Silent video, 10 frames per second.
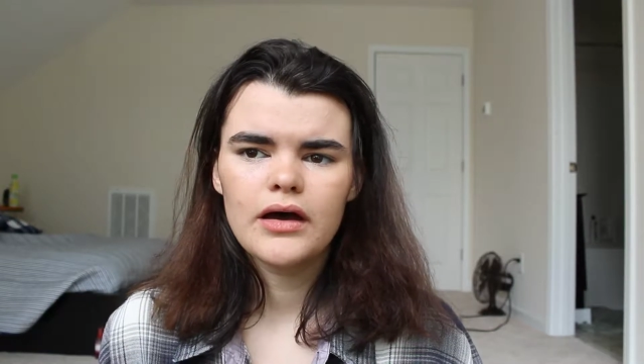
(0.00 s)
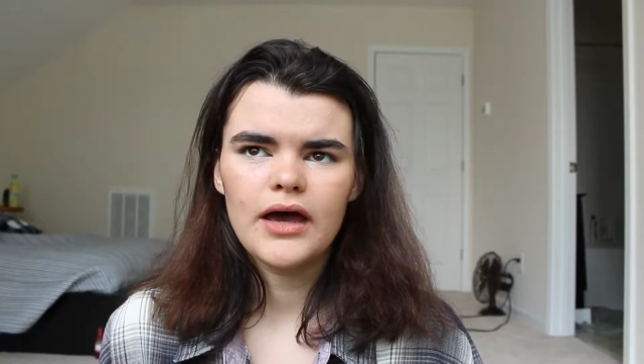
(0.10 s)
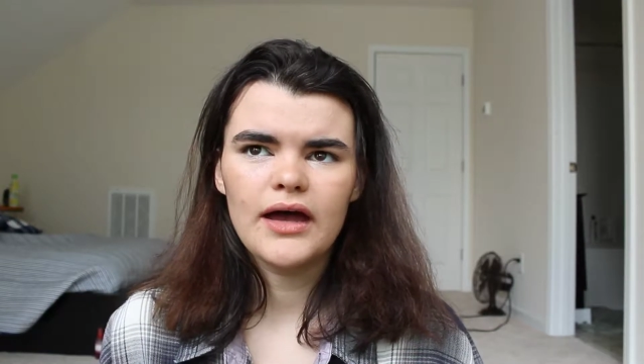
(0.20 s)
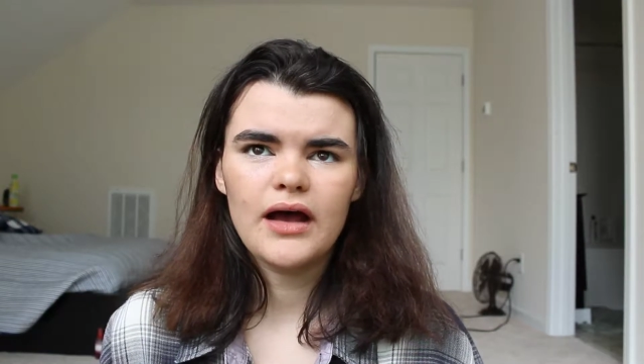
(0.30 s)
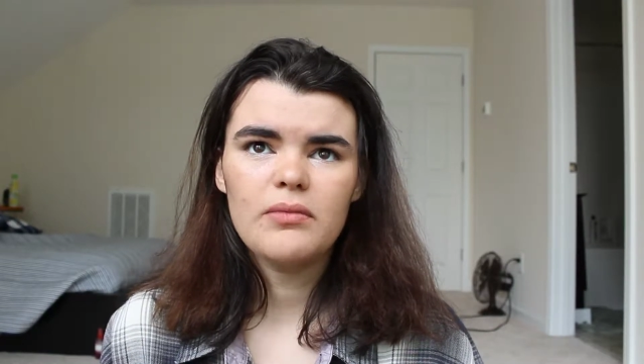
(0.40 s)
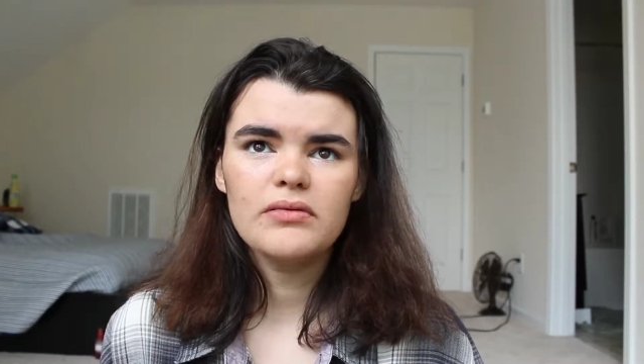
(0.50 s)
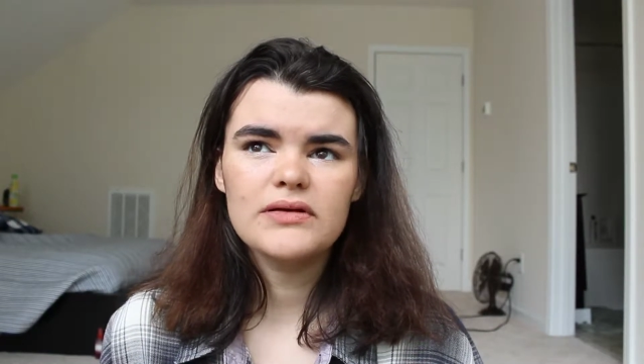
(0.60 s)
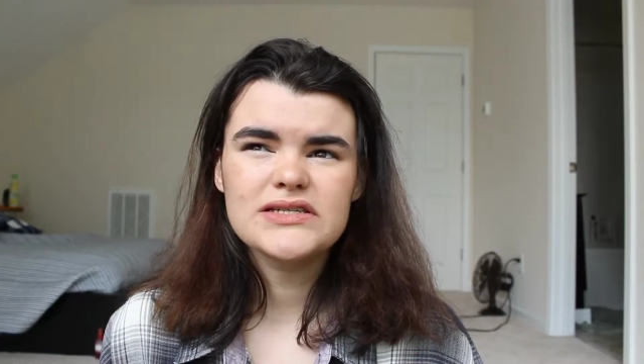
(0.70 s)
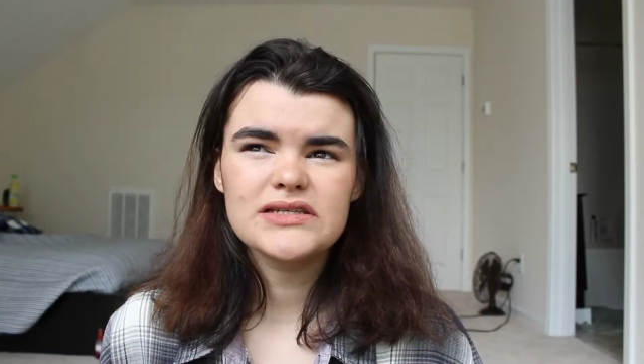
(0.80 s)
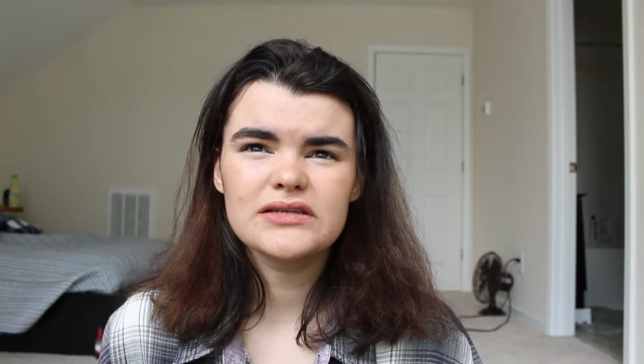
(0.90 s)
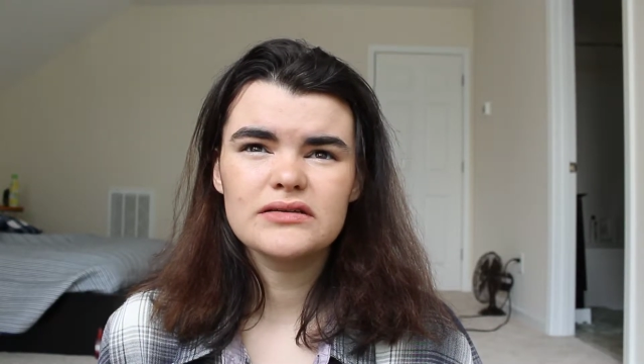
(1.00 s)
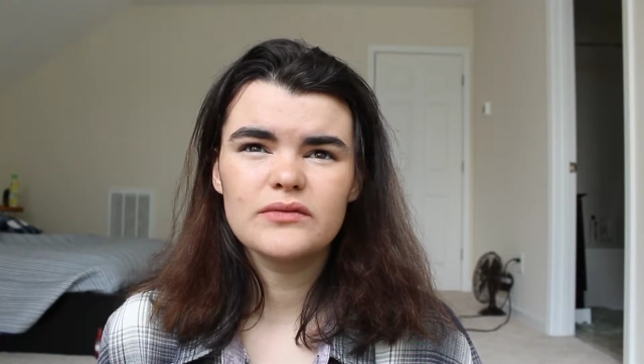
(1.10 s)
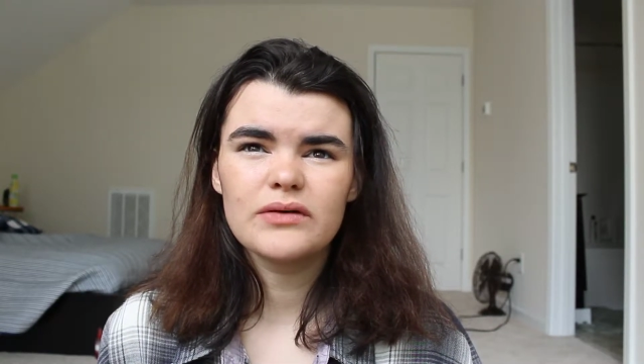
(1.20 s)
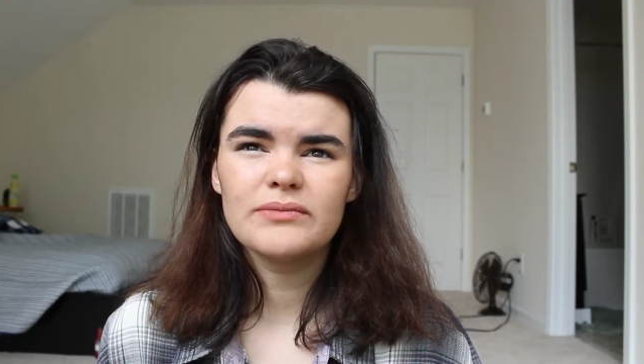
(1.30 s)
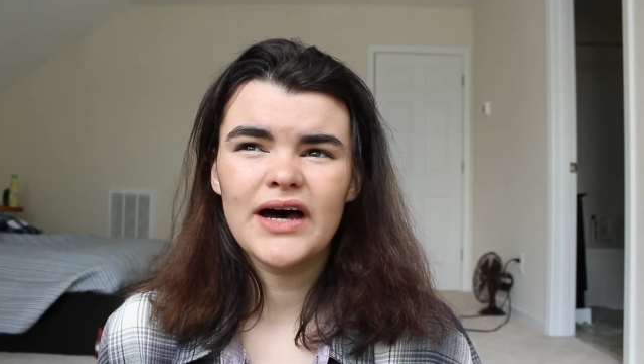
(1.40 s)
And a couple months
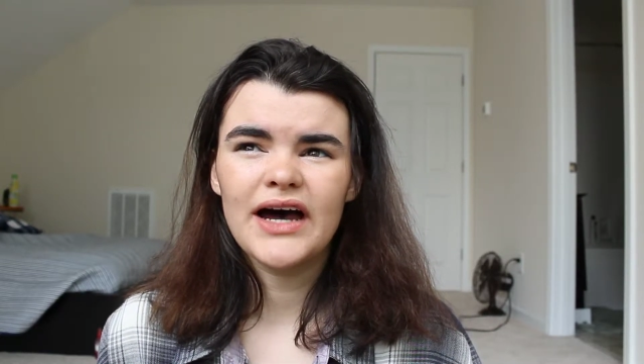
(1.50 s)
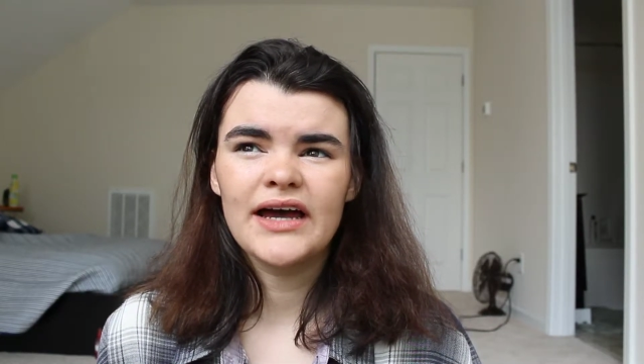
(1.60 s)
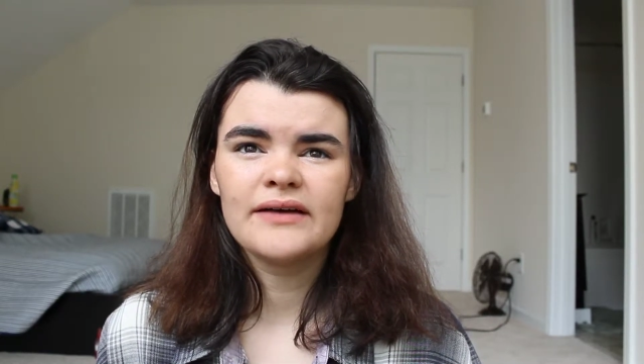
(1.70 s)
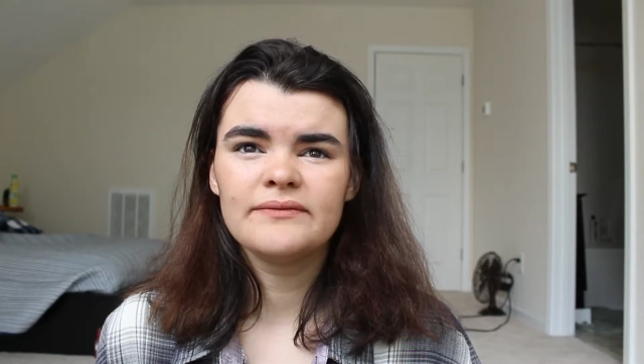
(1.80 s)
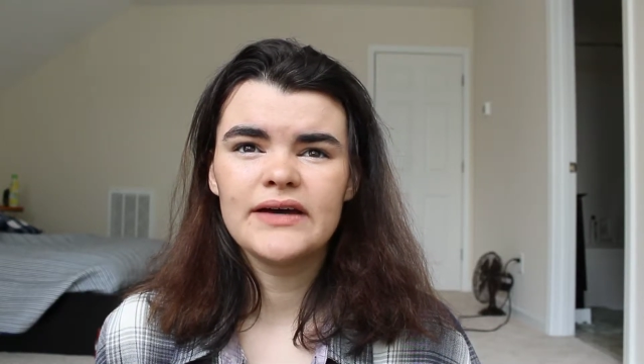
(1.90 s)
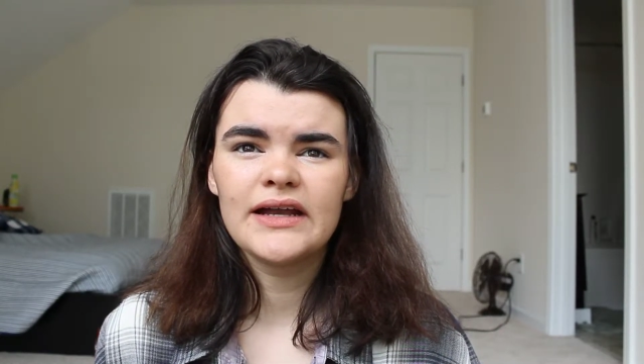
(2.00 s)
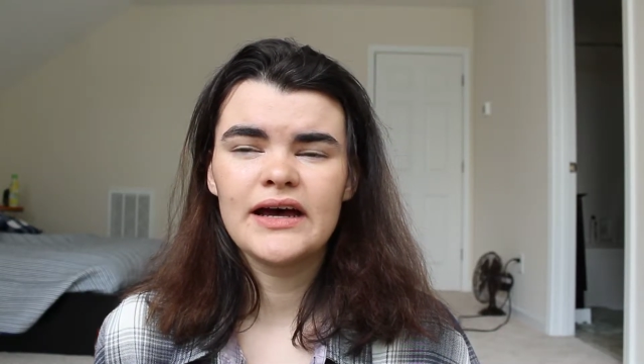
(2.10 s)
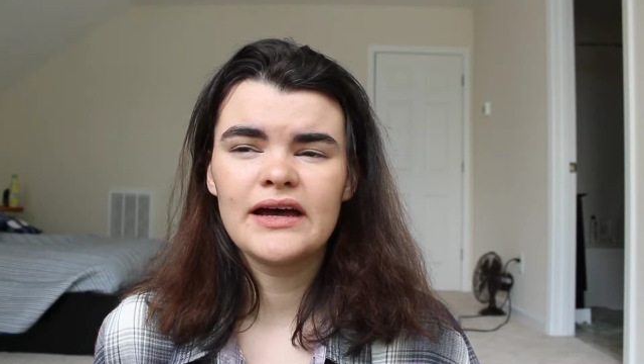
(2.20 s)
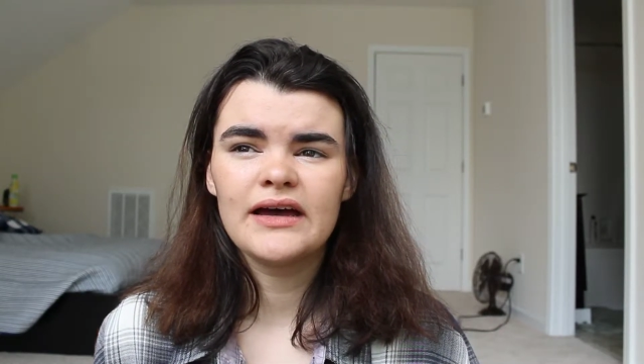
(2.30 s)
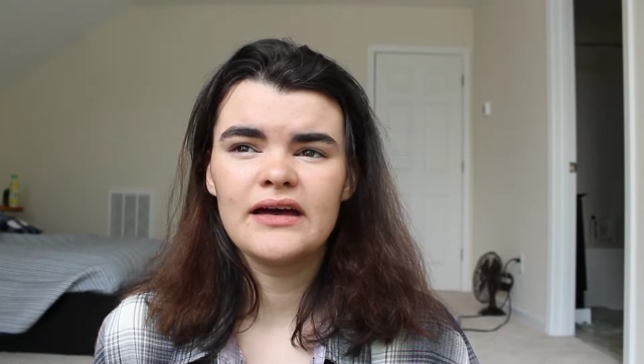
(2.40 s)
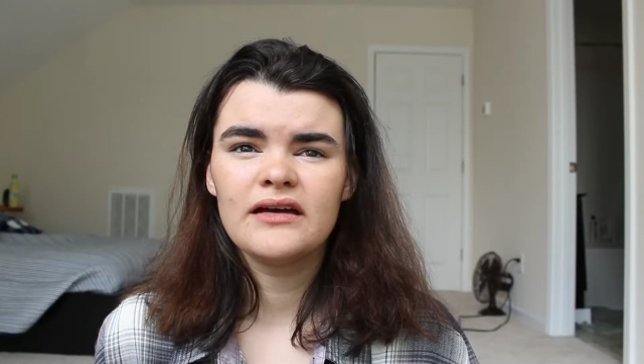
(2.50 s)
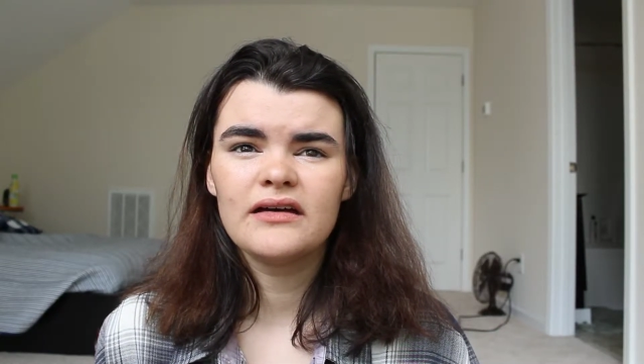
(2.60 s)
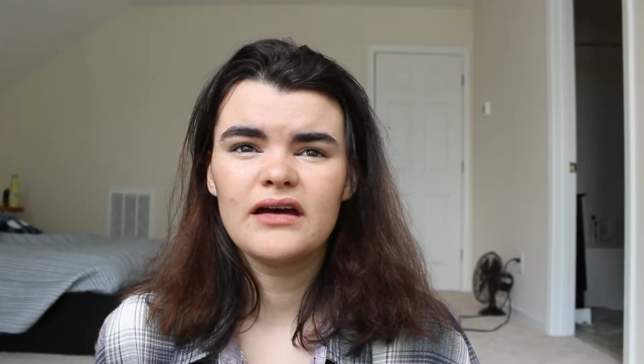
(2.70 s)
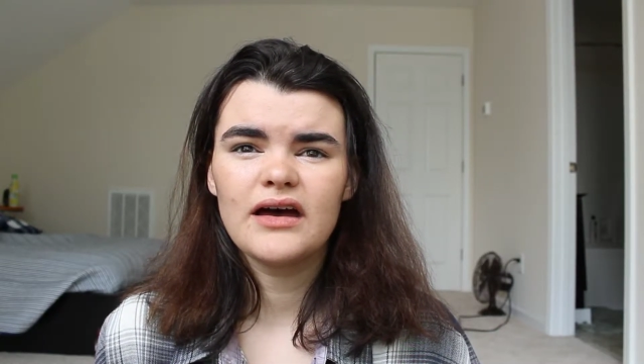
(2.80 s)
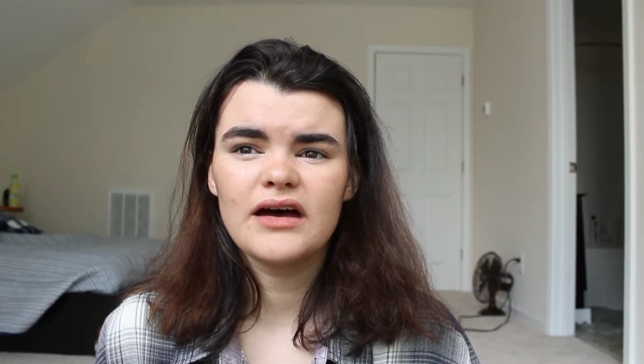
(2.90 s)
went by, and I
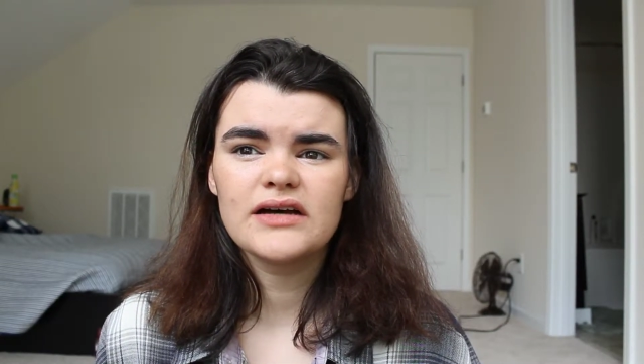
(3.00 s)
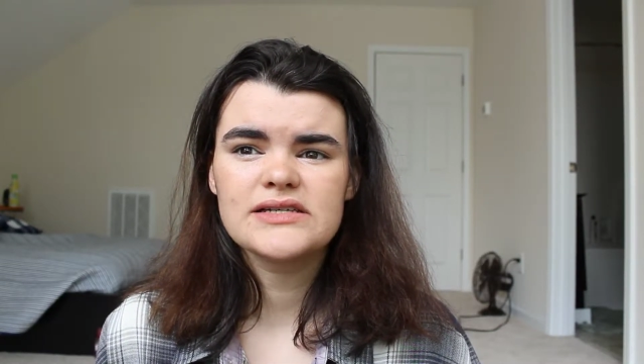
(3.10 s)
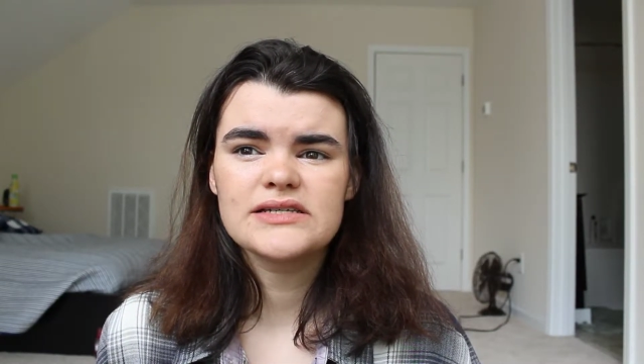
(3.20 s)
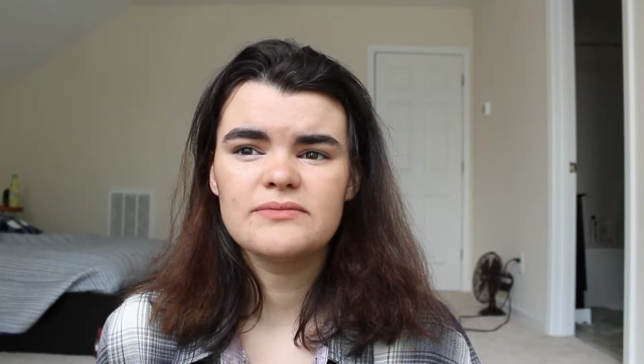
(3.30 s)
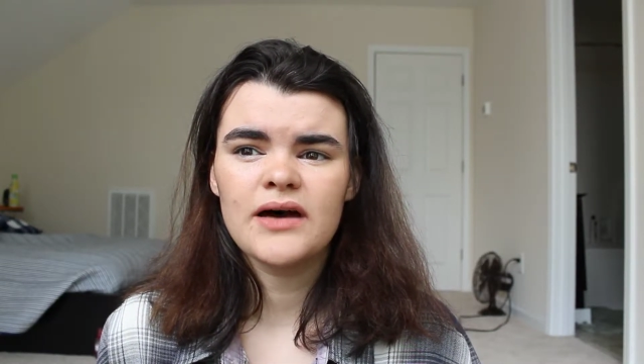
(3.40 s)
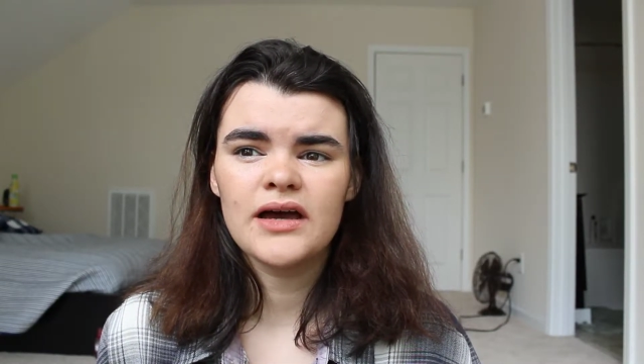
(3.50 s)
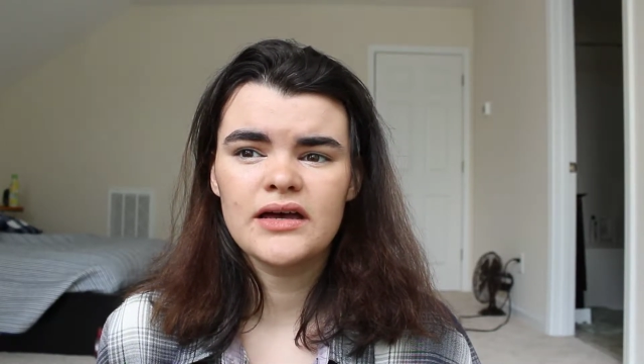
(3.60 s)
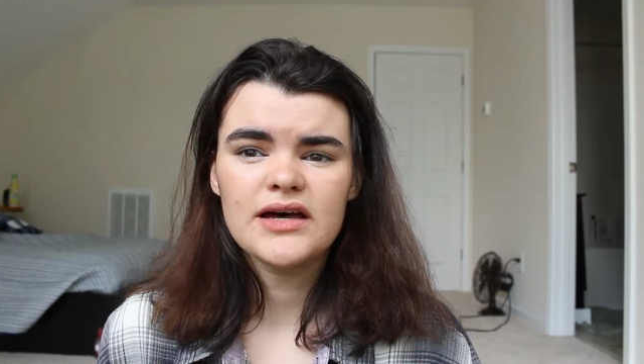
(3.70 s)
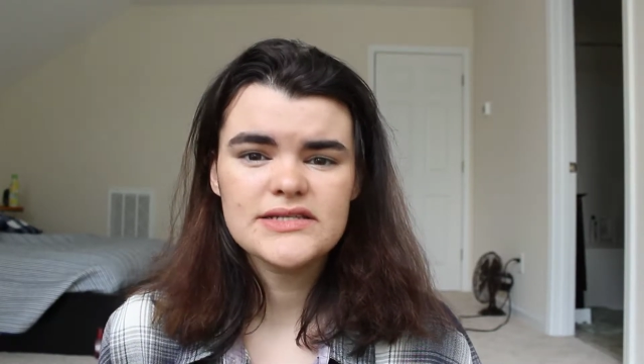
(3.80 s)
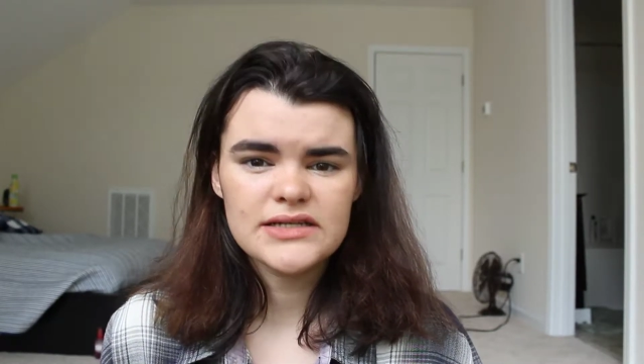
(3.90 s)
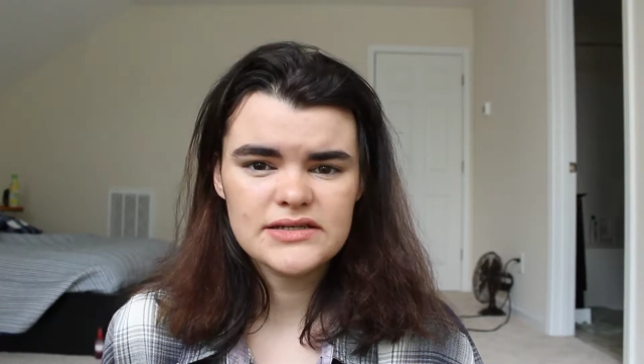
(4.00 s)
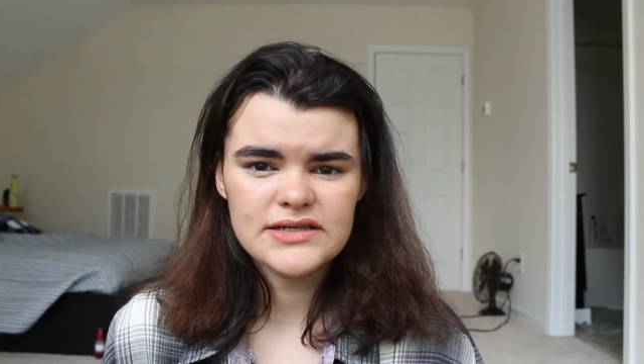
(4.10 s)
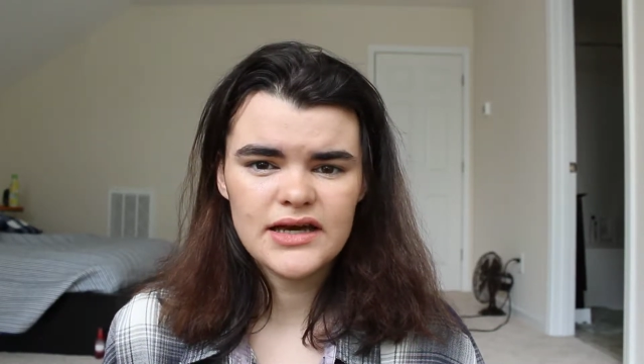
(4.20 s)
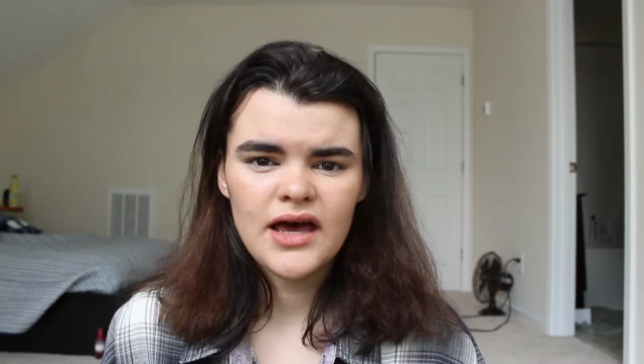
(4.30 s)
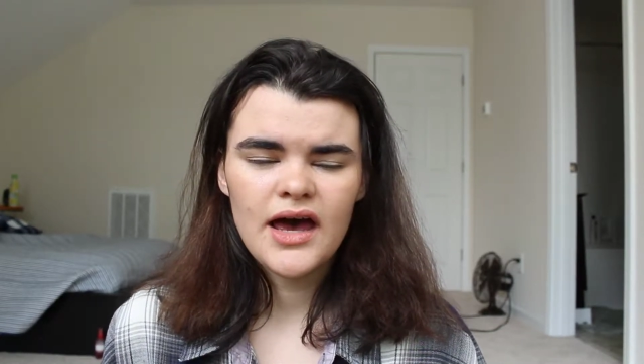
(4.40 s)
asked my cousin, I was like,